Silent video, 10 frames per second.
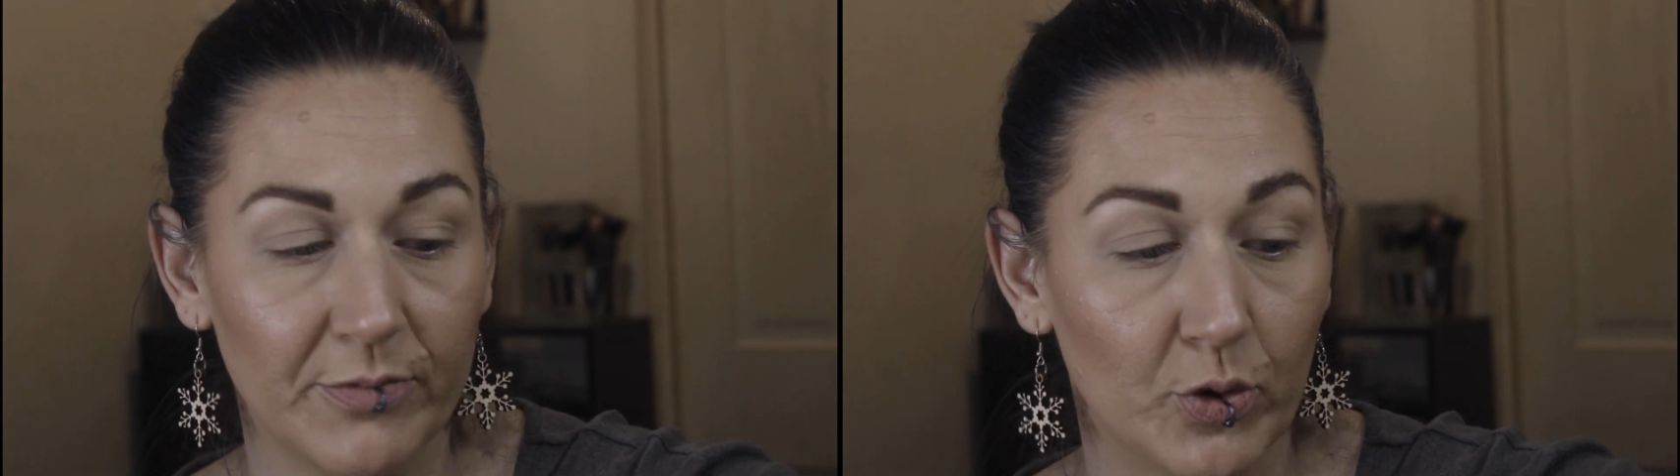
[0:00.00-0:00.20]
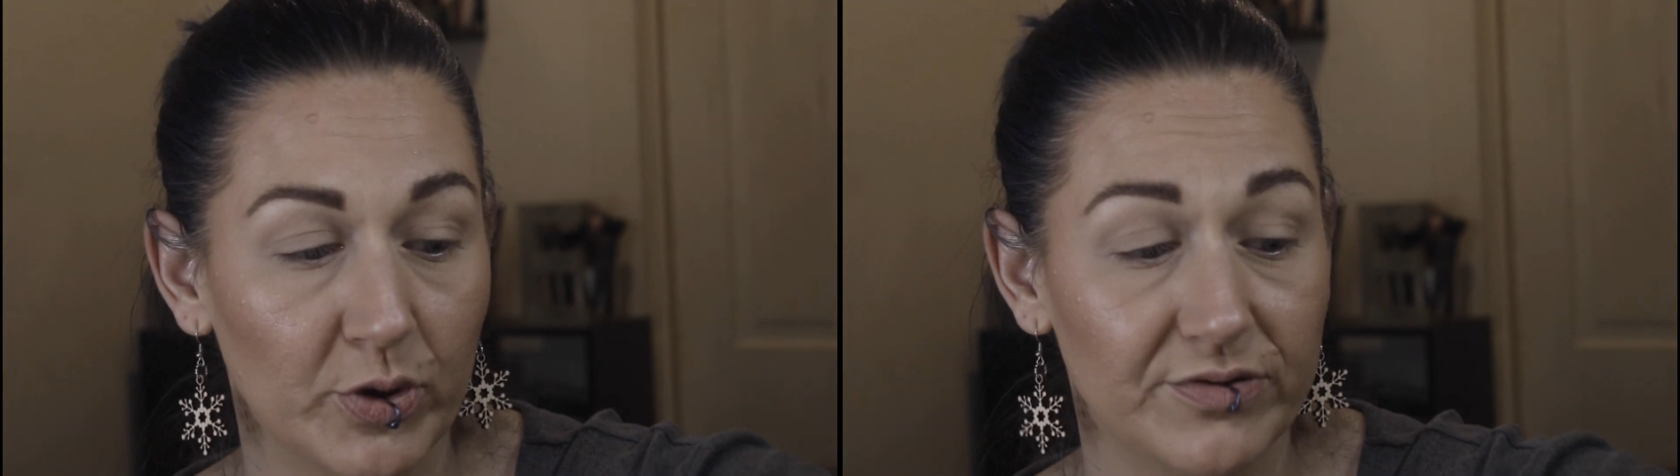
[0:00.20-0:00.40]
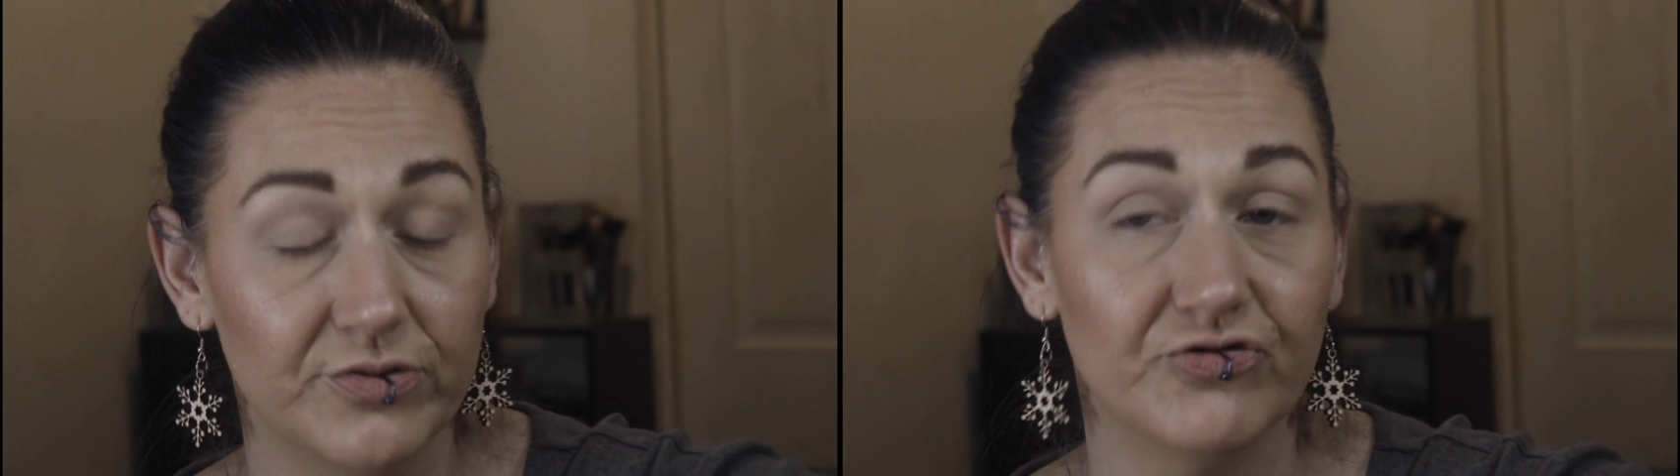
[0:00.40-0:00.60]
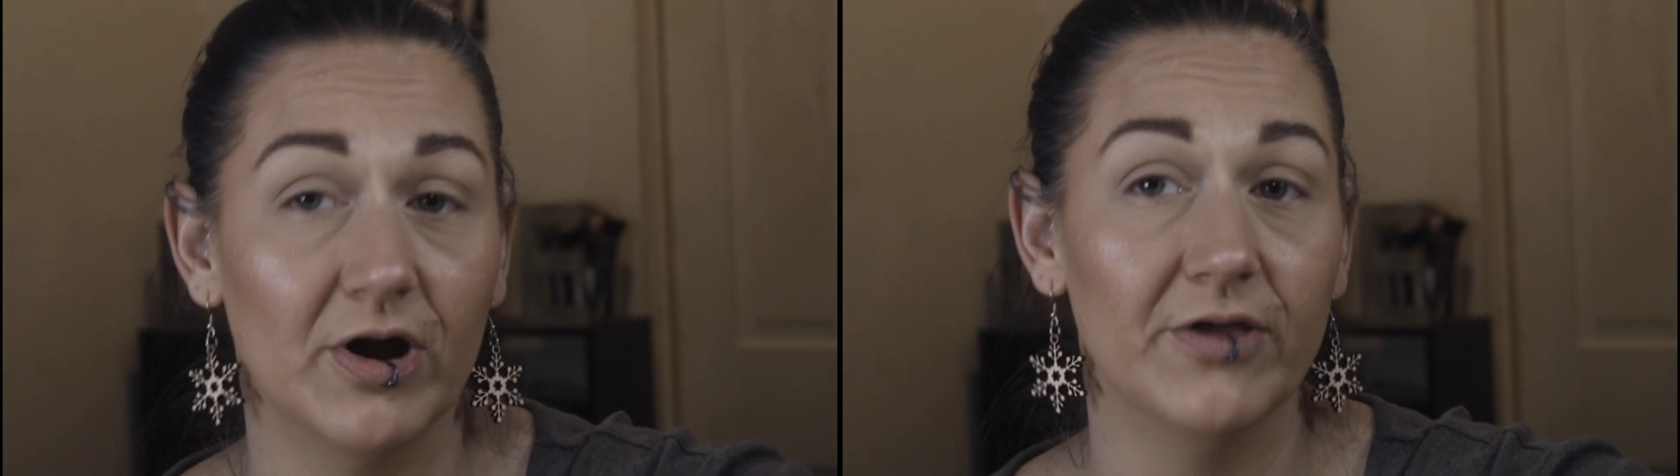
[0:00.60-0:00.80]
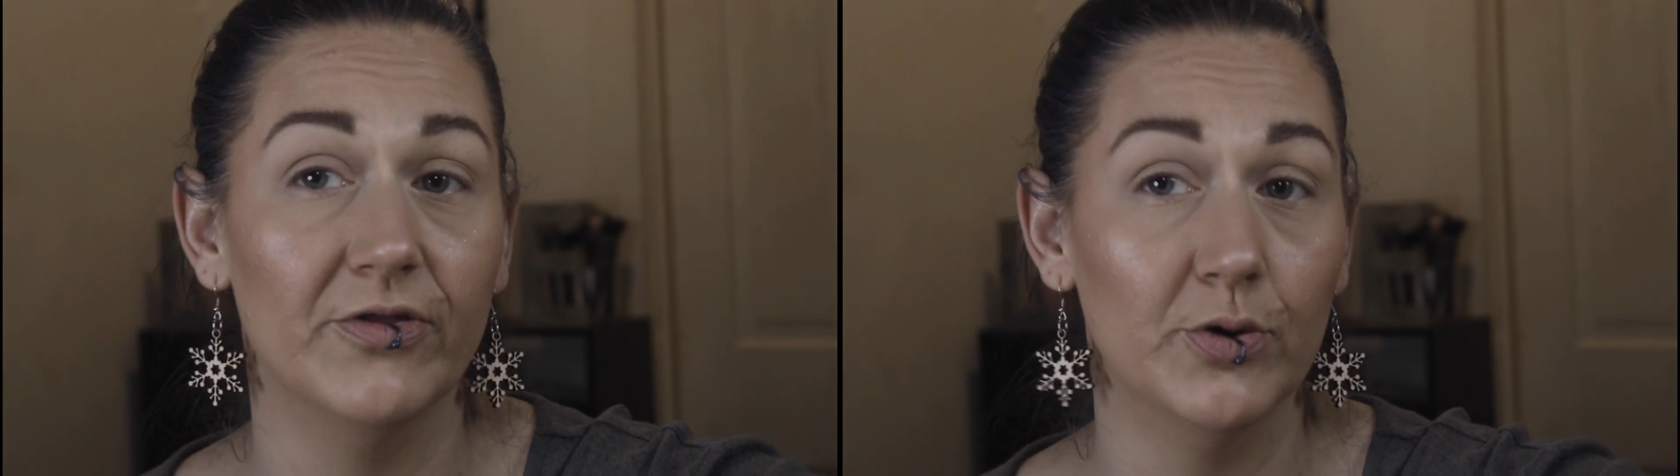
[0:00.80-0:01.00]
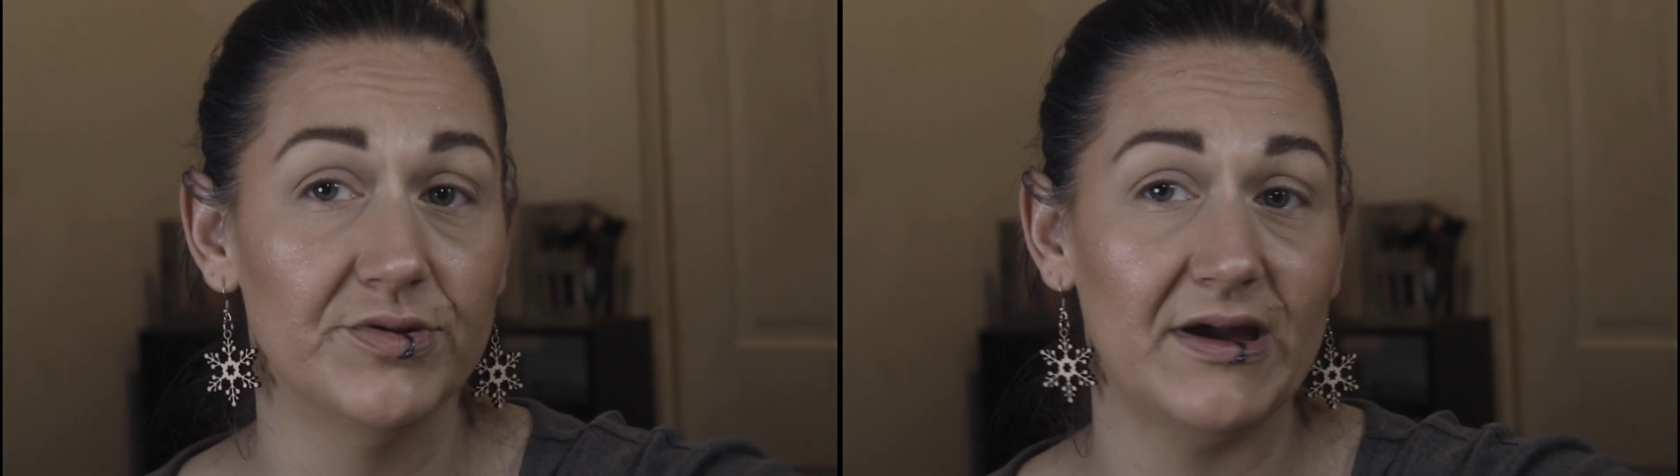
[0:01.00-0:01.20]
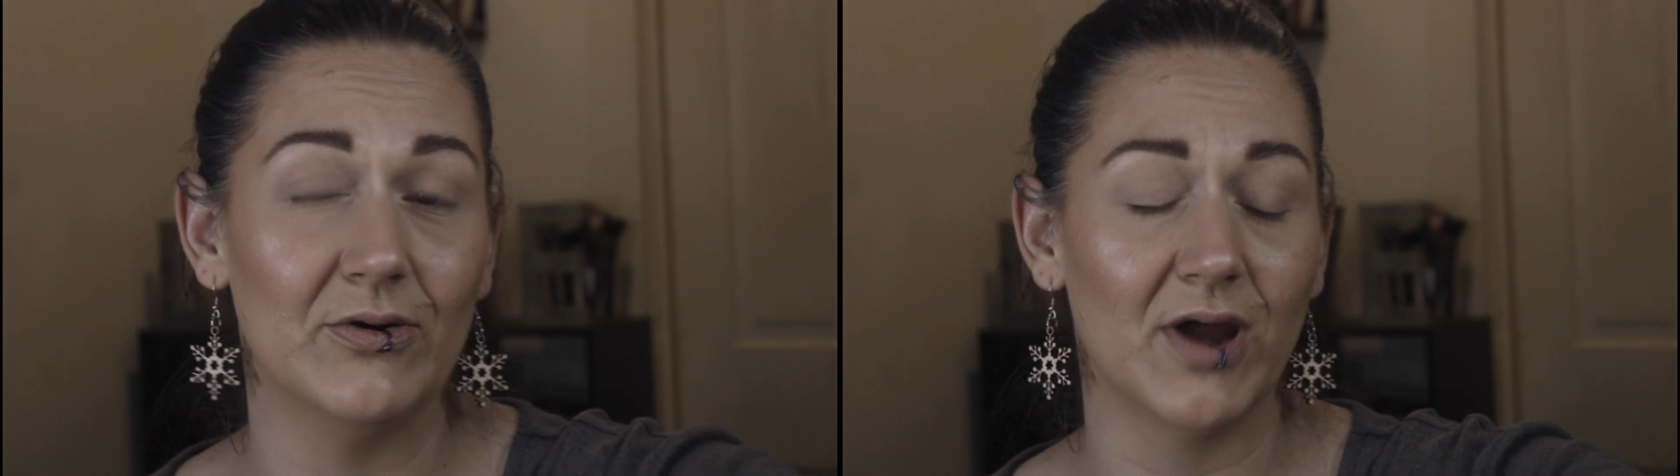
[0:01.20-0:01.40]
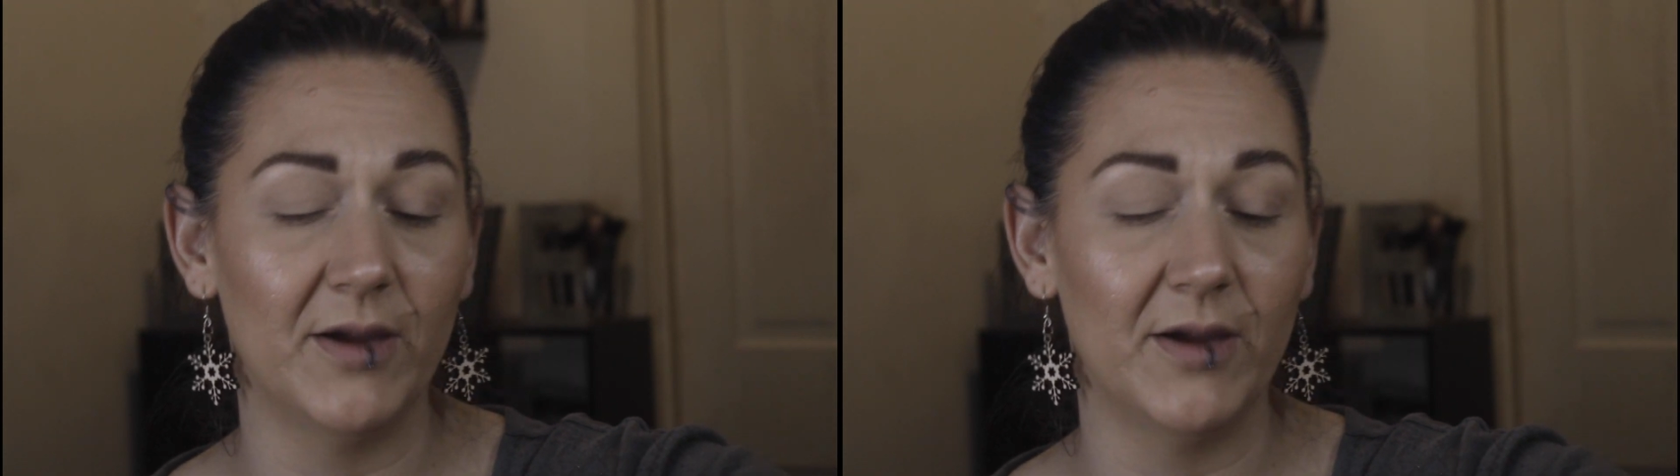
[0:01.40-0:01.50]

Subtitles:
I'm going to try those out.